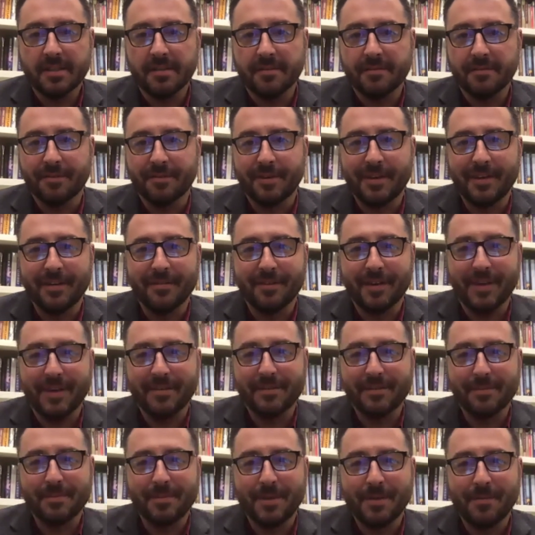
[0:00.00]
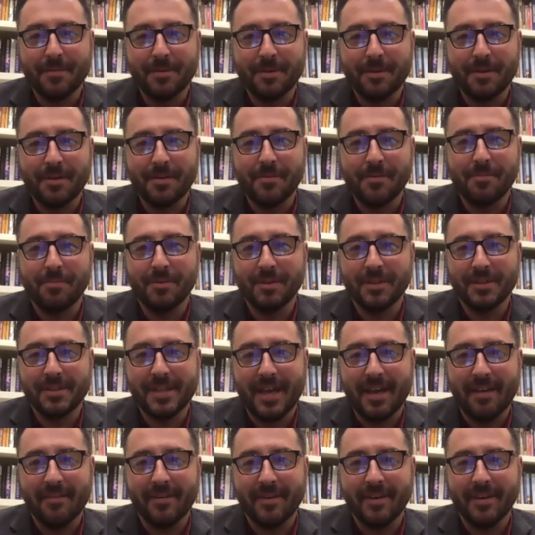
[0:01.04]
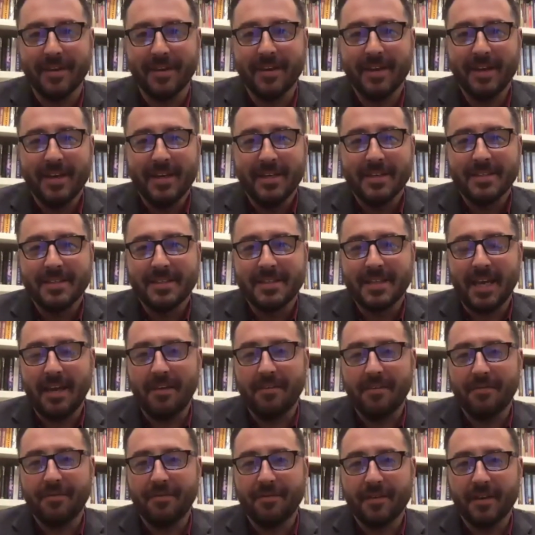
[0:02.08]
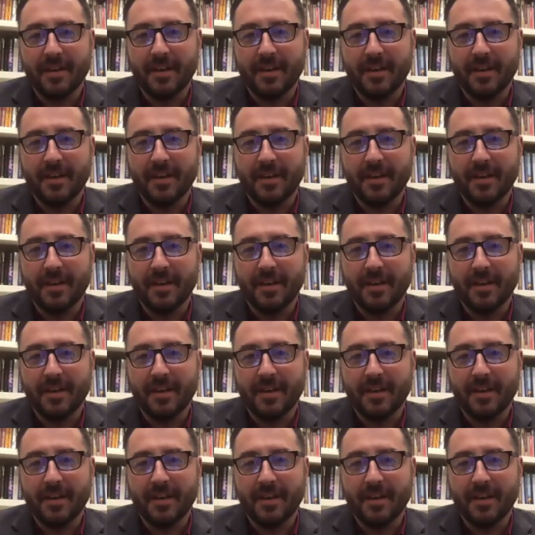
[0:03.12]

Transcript: If I don't speak with you, please have a safe,